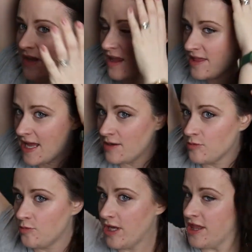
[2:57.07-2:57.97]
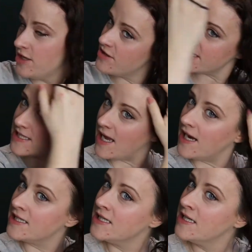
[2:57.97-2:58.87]
And then with the other
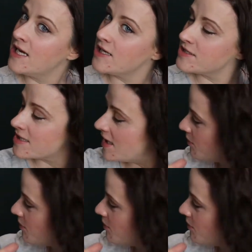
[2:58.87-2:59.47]
side, I just kind